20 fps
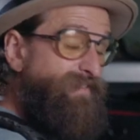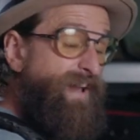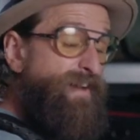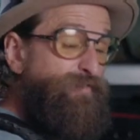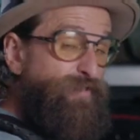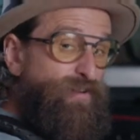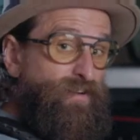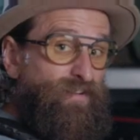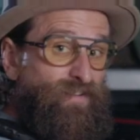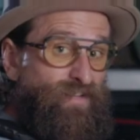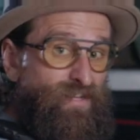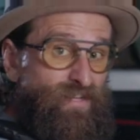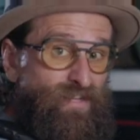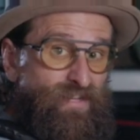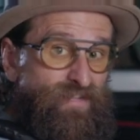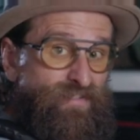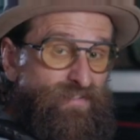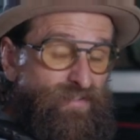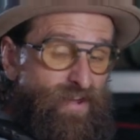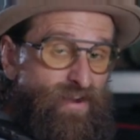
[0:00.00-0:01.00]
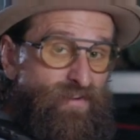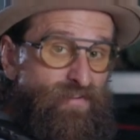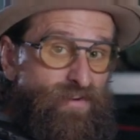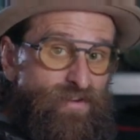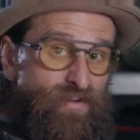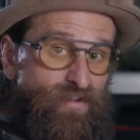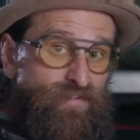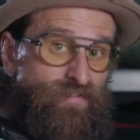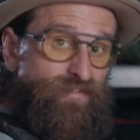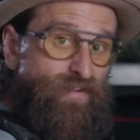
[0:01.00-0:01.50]
definitely is
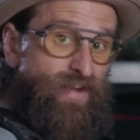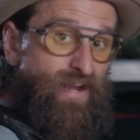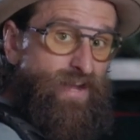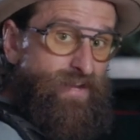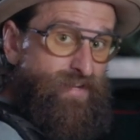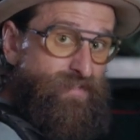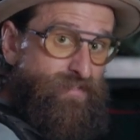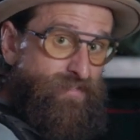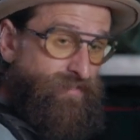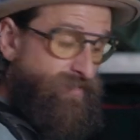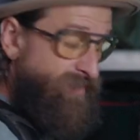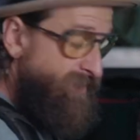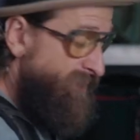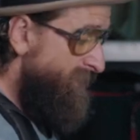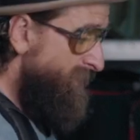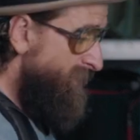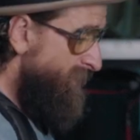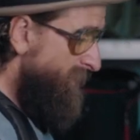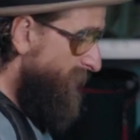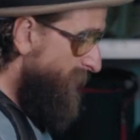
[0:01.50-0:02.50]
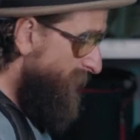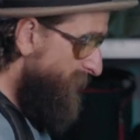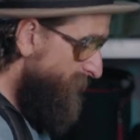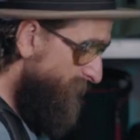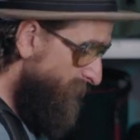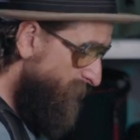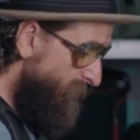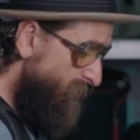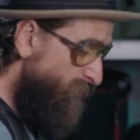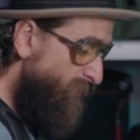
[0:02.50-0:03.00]
carry-on size in
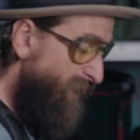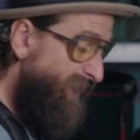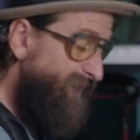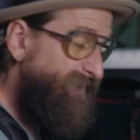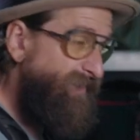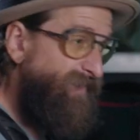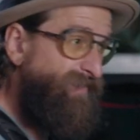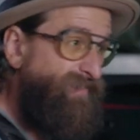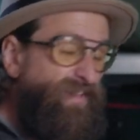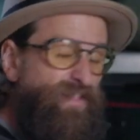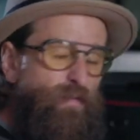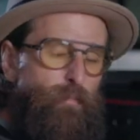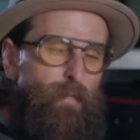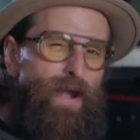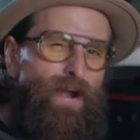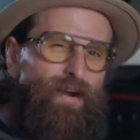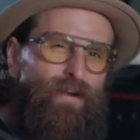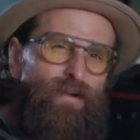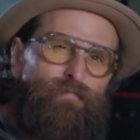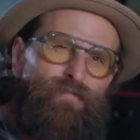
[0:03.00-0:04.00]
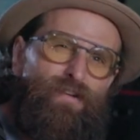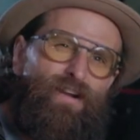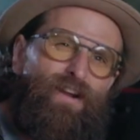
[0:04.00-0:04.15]
the US. They say the bag comes